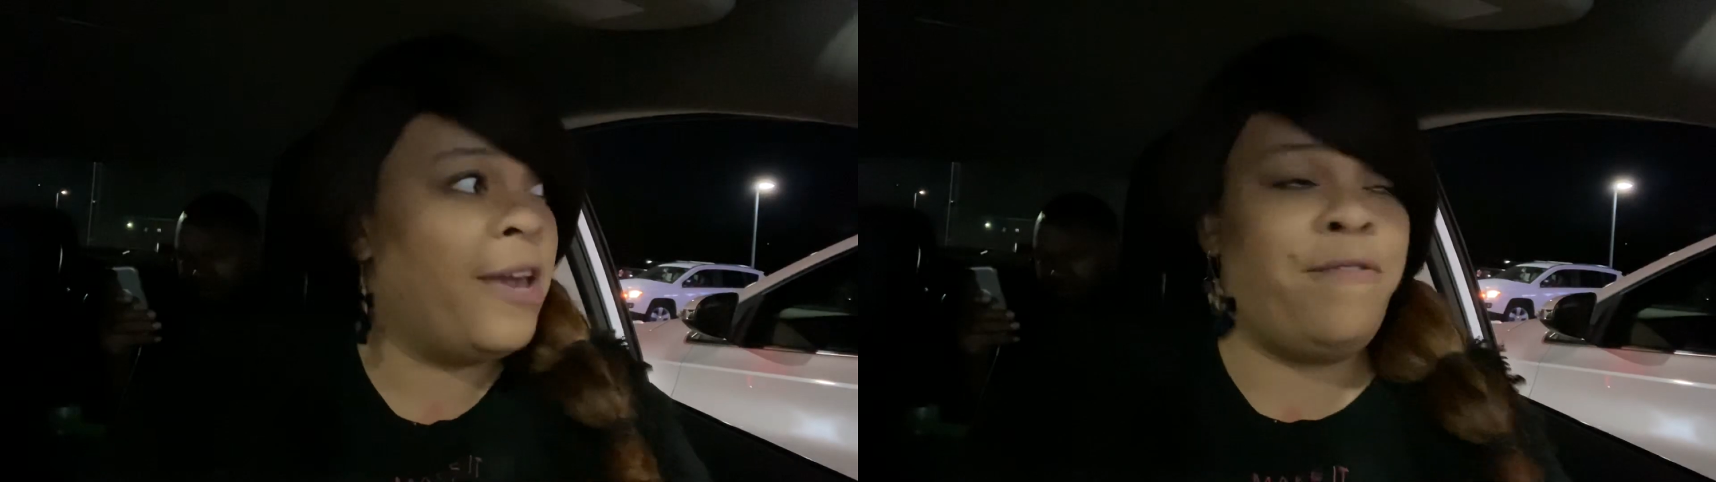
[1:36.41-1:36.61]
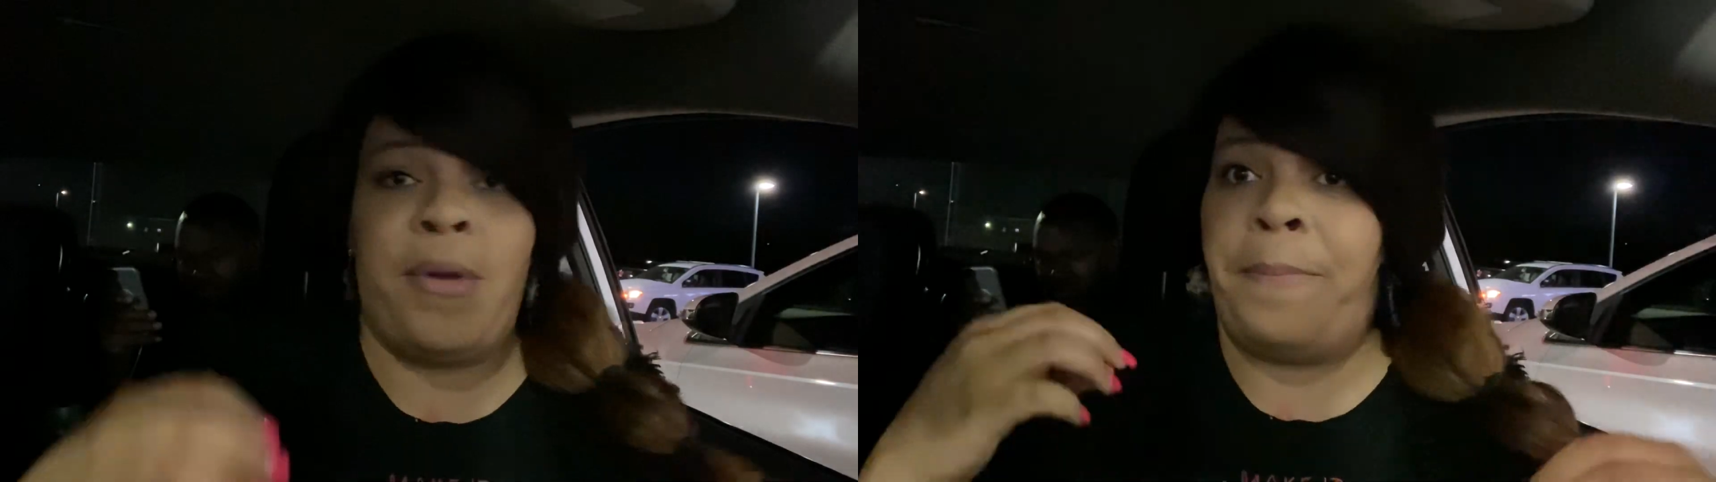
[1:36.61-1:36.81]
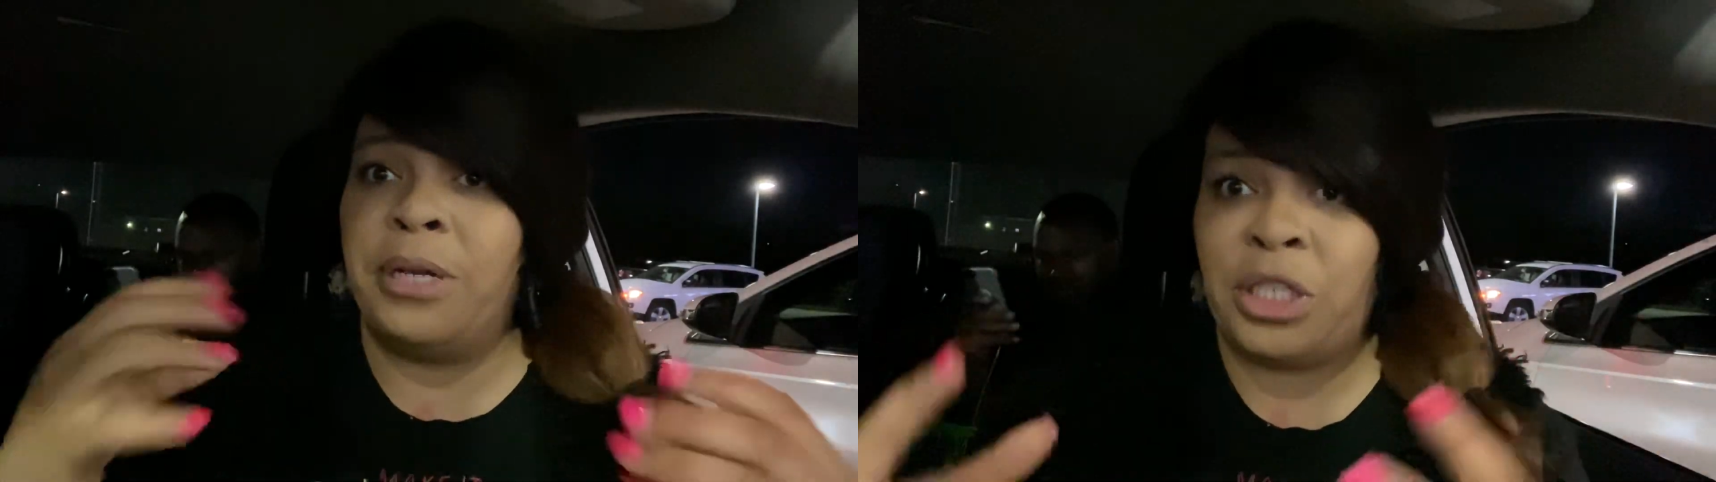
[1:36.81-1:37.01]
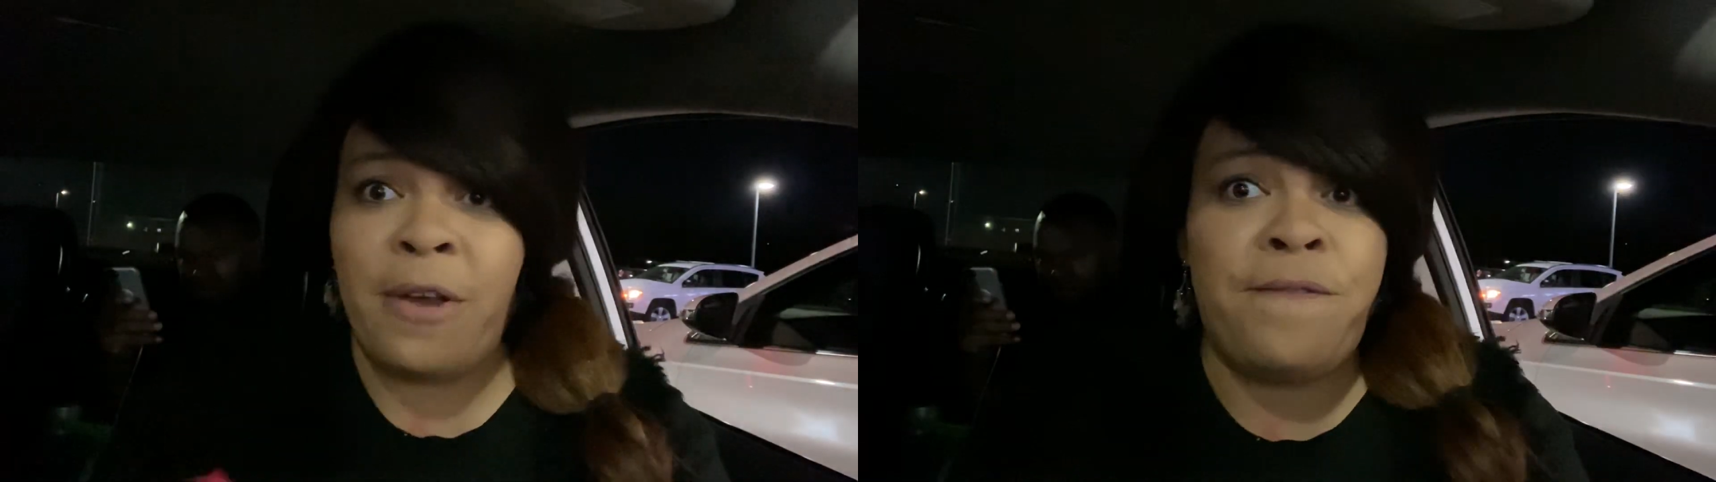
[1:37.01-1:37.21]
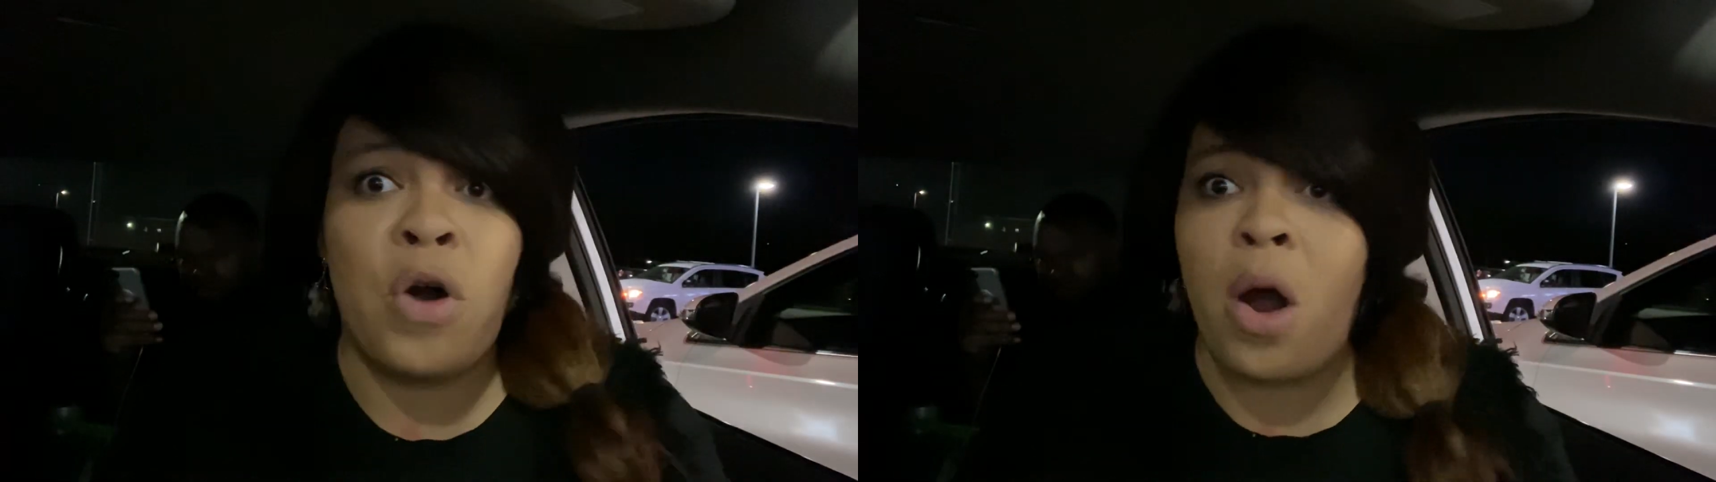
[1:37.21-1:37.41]
if you're
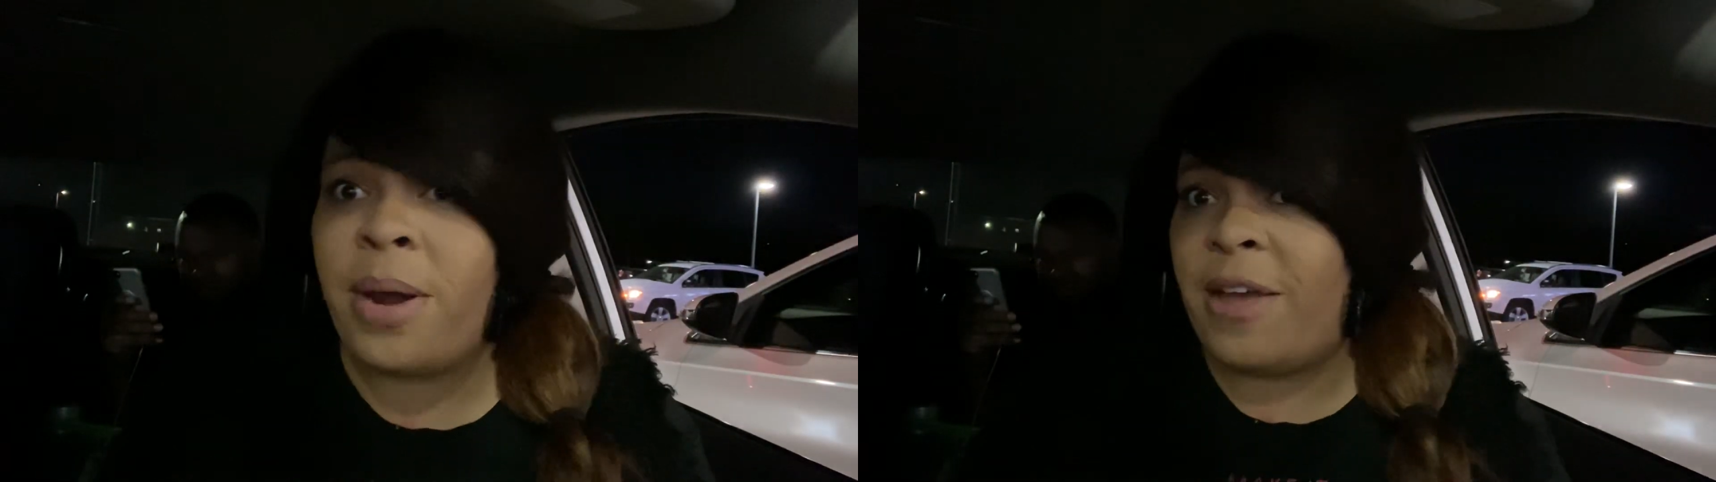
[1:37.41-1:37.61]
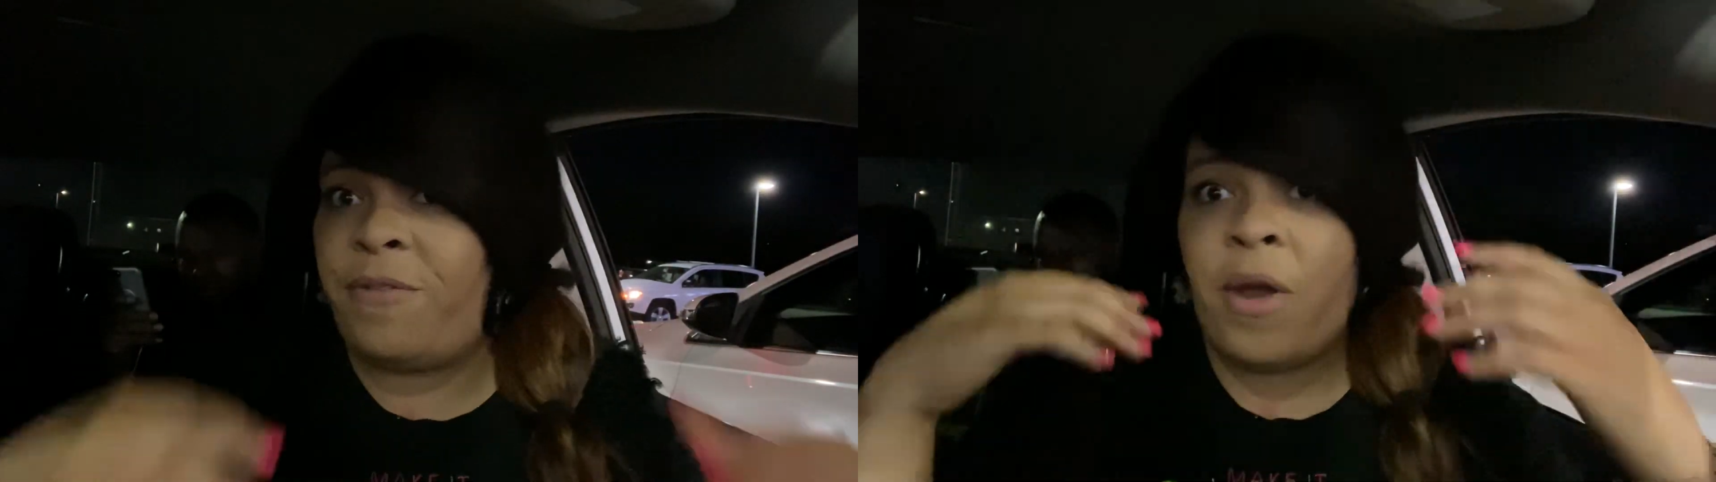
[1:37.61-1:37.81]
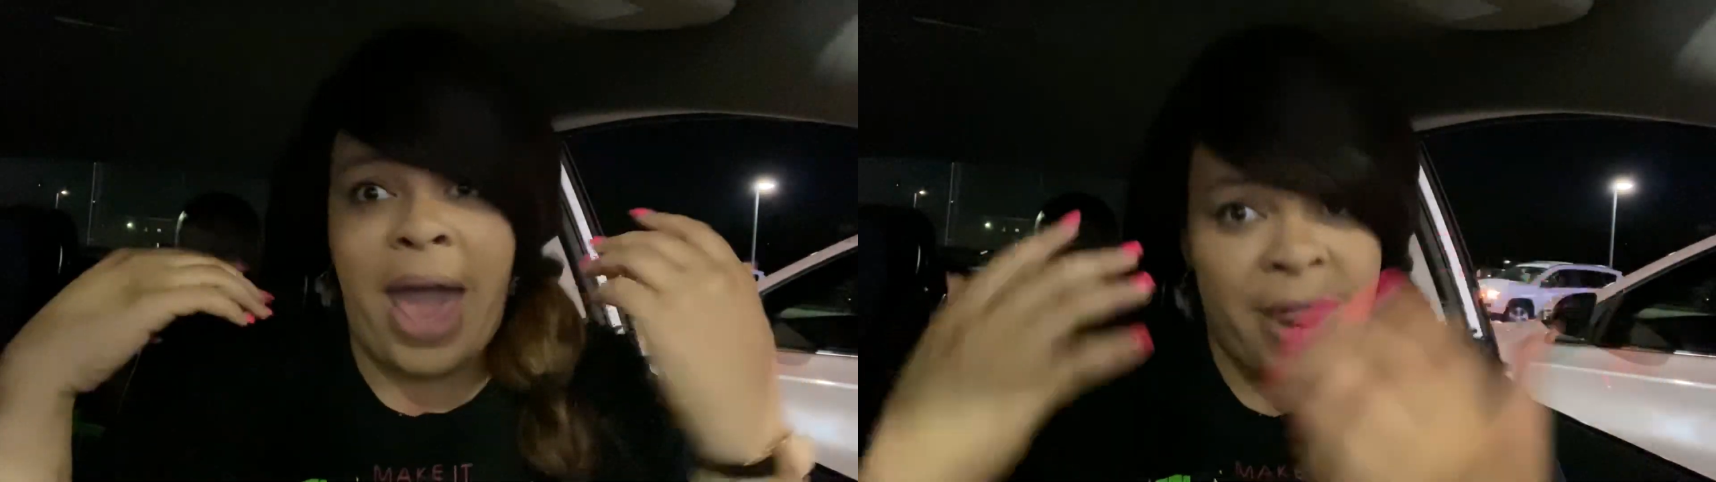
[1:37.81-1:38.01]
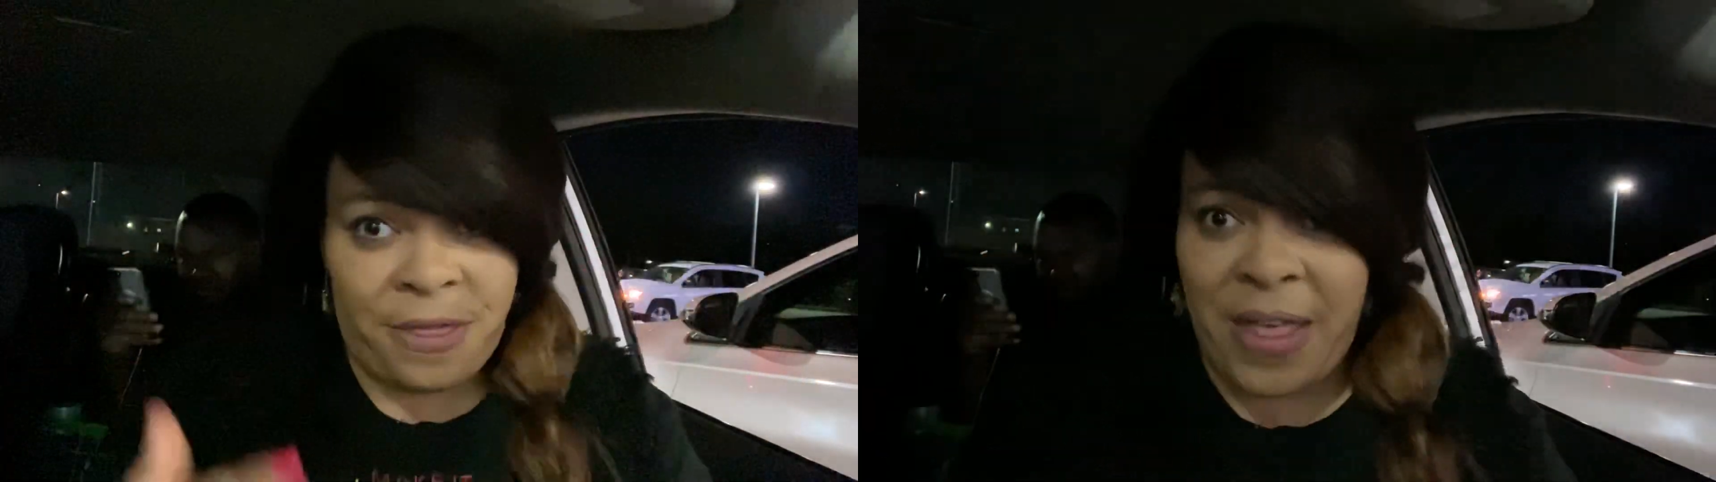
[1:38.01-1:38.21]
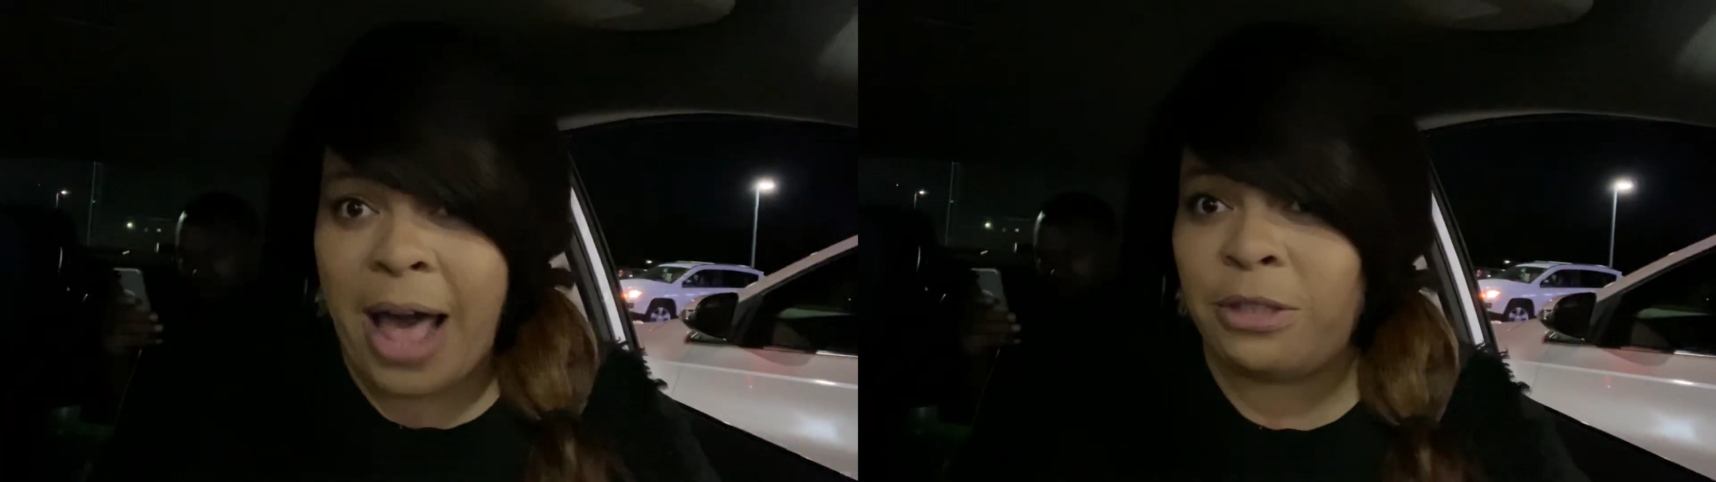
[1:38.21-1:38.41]
pushing forward, if you're at a
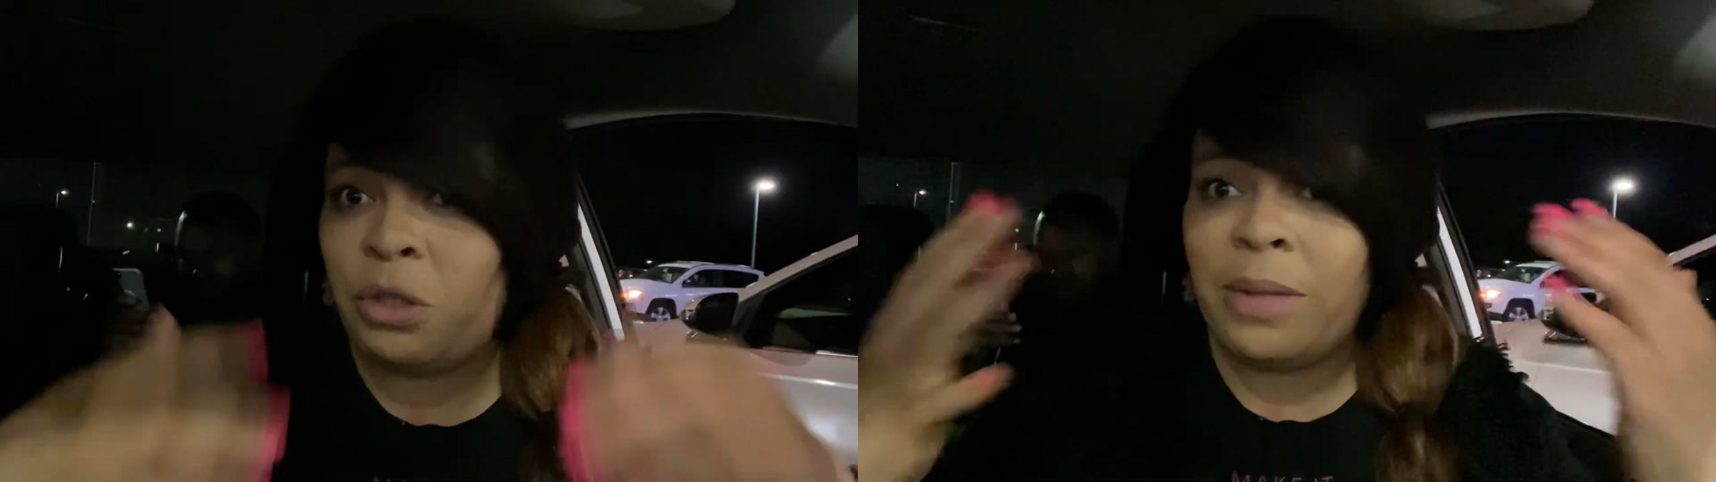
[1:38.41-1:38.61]
thousand,